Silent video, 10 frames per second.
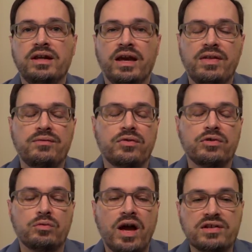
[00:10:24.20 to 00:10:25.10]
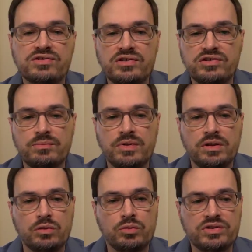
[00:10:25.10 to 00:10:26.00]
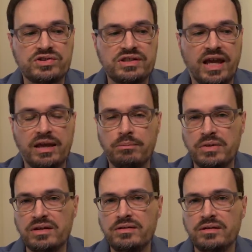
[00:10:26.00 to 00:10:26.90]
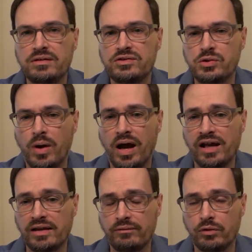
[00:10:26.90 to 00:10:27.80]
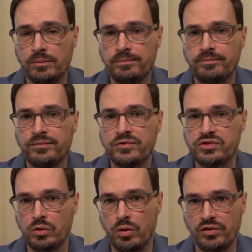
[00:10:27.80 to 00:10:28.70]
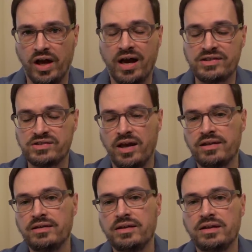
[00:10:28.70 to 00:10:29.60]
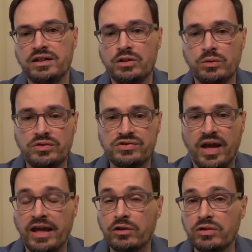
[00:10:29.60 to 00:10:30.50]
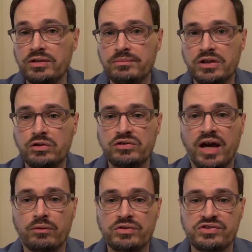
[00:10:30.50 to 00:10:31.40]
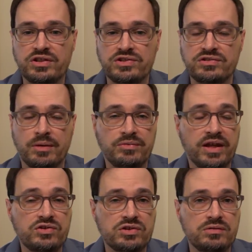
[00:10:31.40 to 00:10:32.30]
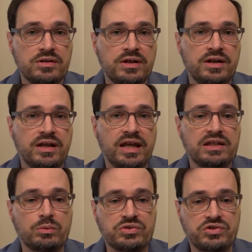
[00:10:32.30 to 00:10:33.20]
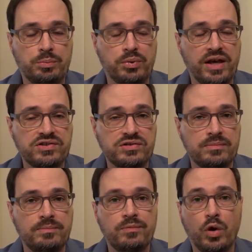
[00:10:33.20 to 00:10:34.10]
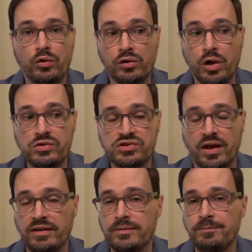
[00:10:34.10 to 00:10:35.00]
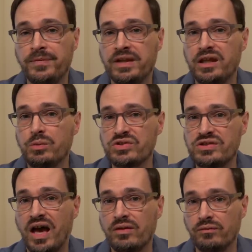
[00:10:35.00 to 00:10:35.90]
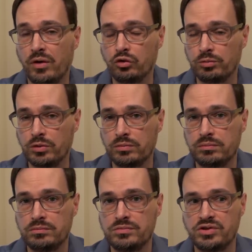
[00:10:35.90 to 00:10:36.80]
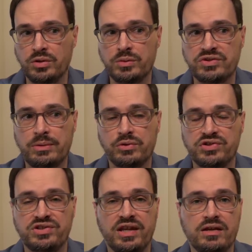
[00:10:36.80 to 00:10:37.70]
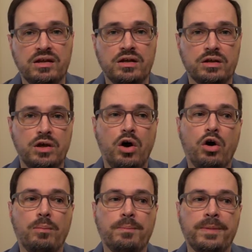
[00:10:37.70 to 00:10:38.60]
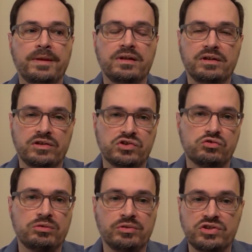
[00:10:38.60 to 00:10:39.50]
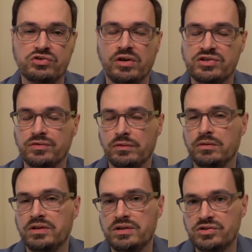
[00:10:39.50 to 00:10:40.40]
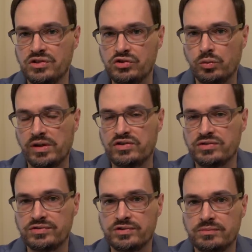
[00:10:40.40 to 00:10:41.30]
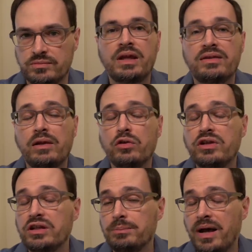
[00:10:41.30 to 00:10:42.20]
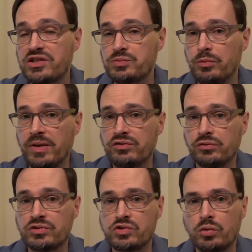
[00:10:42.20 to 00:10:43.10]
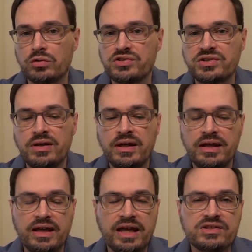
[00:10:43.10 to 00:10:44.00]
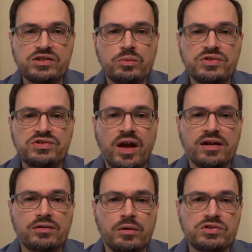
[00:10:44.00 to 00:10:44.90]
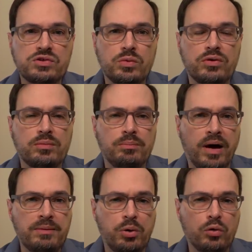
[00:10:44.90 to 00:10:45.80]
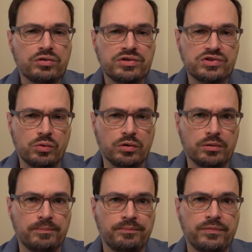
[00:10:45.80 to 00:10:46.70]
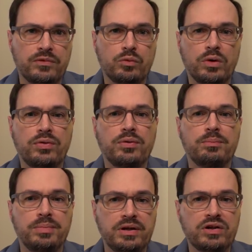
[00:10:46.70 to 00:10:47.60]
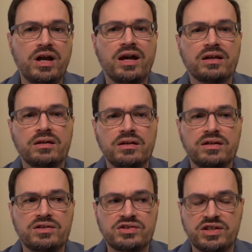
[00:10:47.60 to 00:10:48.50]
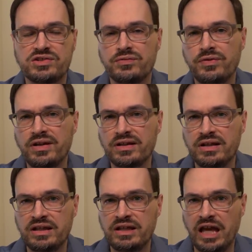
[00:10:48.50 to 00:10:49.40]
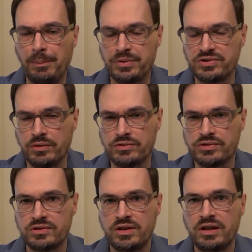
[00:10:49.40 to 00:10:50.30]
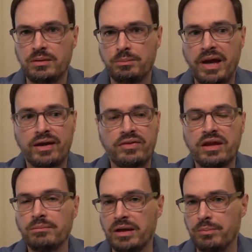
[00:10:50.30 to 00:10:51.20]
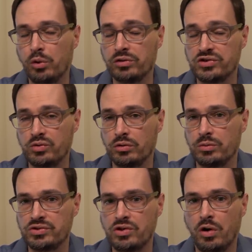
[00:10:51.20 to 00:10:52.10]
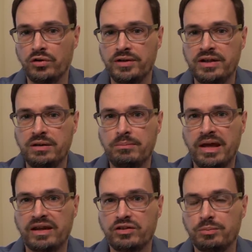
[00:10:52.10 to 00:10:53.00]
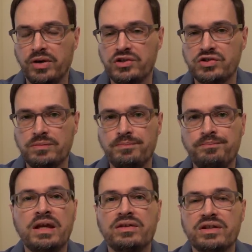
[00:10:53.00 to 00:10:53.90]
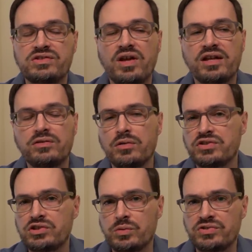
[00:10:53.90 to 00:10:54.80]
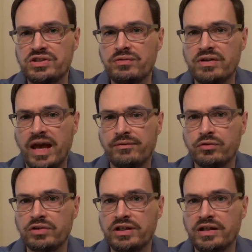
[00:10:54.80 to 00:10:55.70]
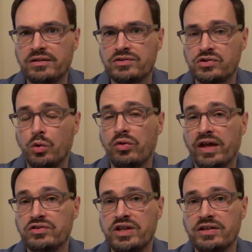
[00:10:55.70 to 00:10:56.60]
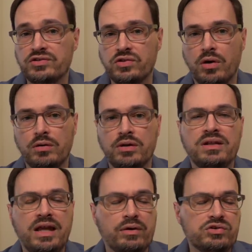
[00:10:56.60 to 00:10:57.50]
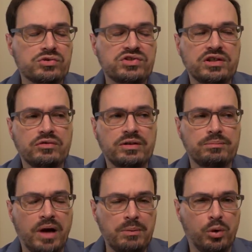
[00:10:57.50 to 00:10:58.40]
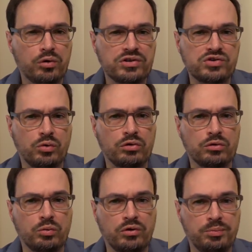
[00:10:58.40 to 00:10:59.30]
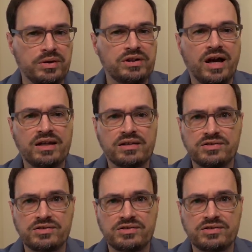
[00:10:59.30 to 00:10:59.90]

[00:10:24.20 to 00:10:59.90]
And then for neuroticism, we see a mid to high level. So on the high side, he was angry. He could not resist temptation and he was depressed on the low side, he was not vulnerable. So he was able to stay calm in extremely stressful situations. Now, looking at possible mental disorders, Hansen was diagnosed with bipolar disorder with periodic schizophrenic episodes. Back then, bipolar disorder was called manic depression. This diagnosis was given after he stole that chainsaw. Now, interestingly, bipolar disorder with periodic